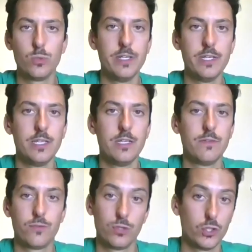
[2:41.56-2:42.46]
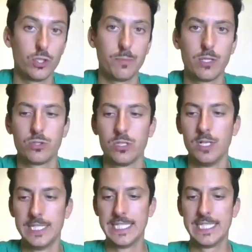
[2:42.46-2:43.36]
be for sure, because
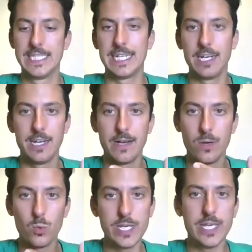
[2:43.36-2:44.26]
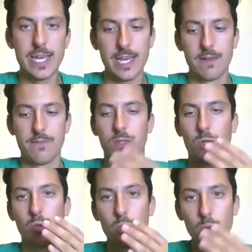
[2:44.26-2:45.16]
we have
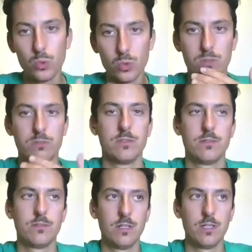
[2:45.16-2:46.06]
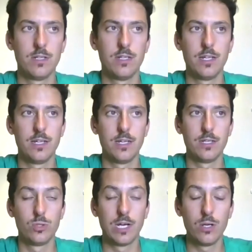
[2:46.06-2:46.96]
too
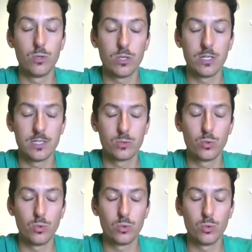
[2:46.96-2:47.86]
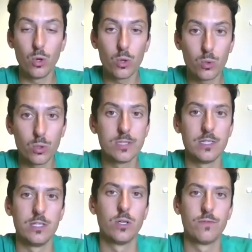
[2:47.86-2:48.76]
low
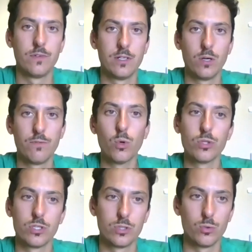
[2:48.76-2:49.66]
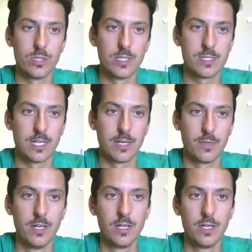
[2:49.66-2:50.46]
quantity of water during the summer.